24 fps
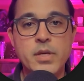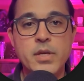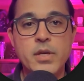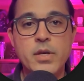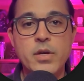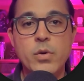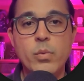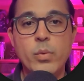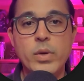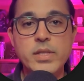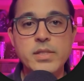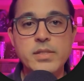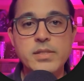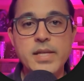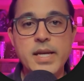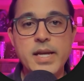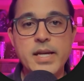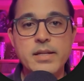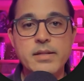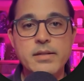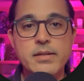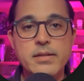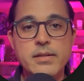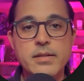Once
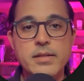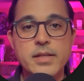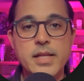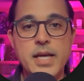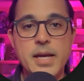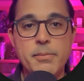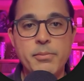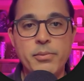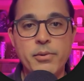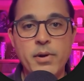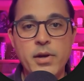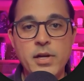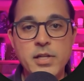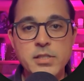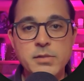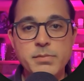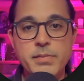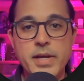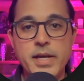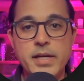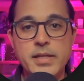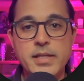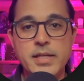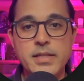that
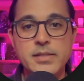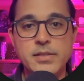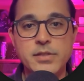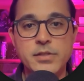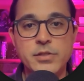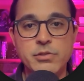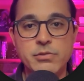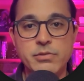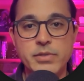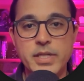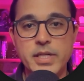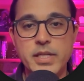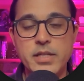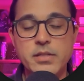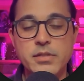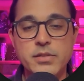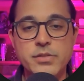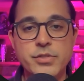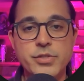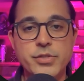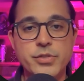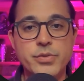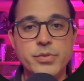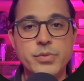prospect has
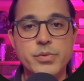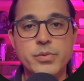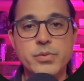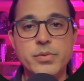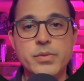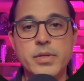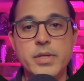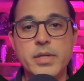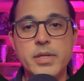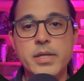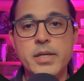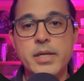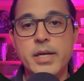agreed to